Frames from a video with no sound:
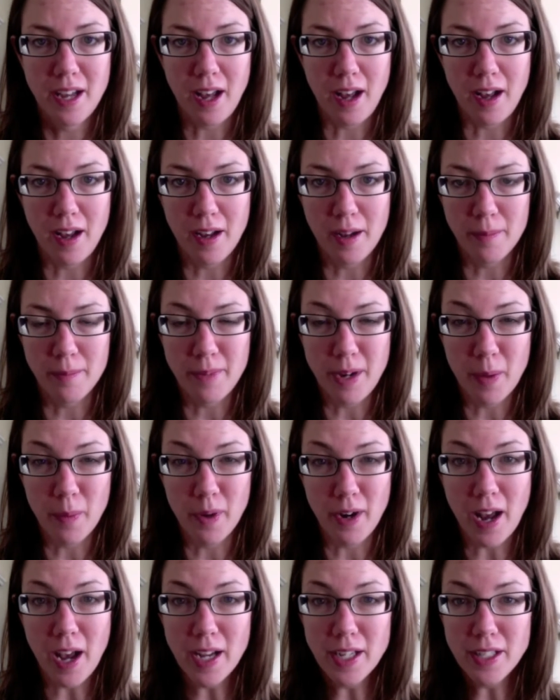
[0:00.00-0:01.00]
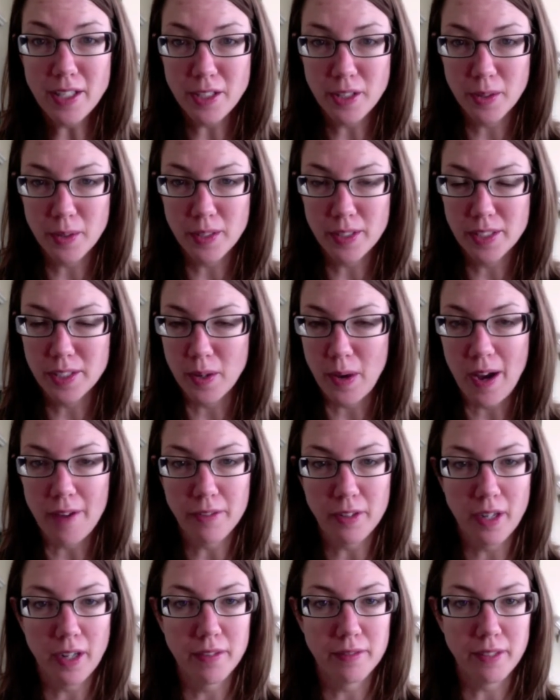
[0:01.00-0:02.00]
Now what I do is, so
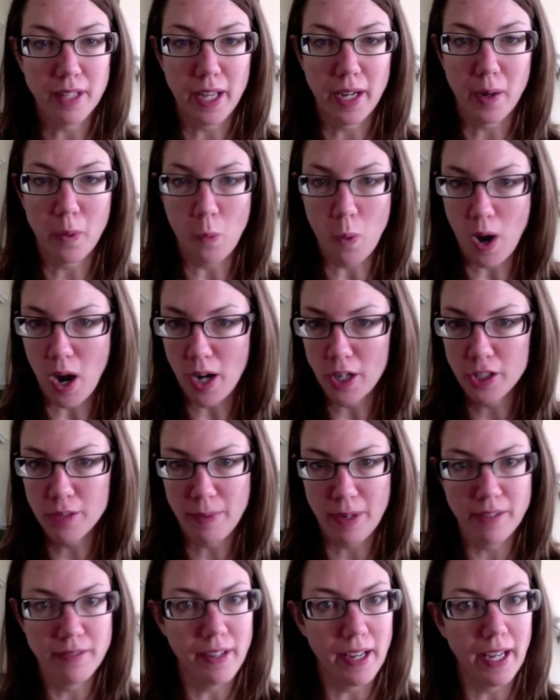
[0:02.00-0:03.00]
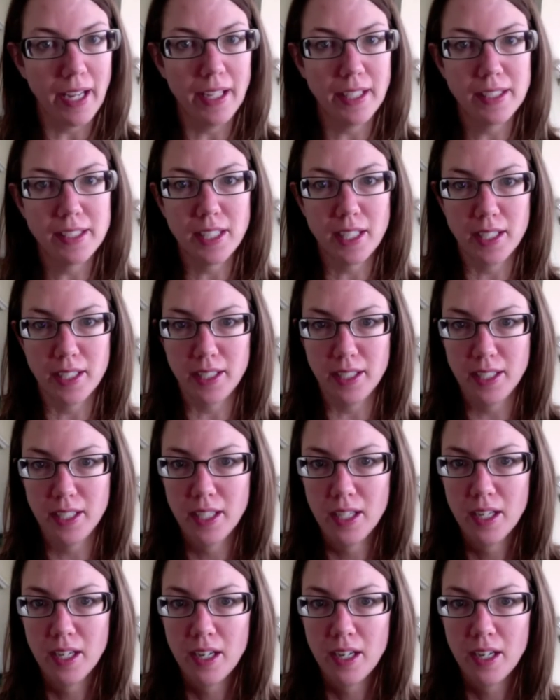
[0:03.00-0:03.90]
after I've, like, washed my face and